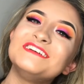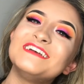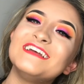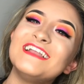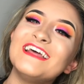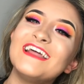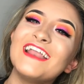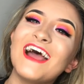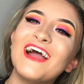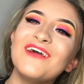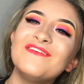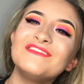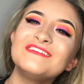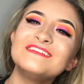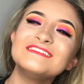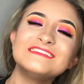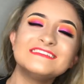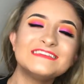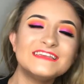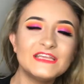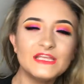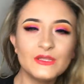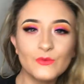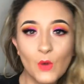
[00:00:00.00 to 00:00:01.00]
and I will
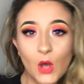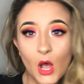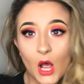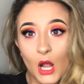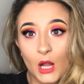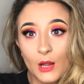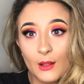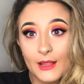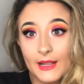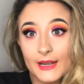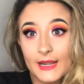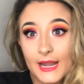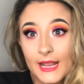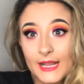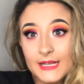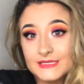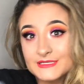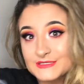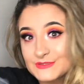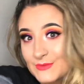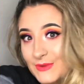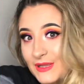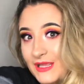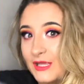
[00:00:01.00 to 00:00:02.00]
see you all
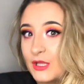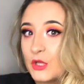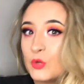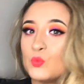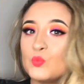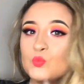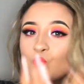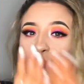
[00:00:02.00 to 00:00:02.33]
next week.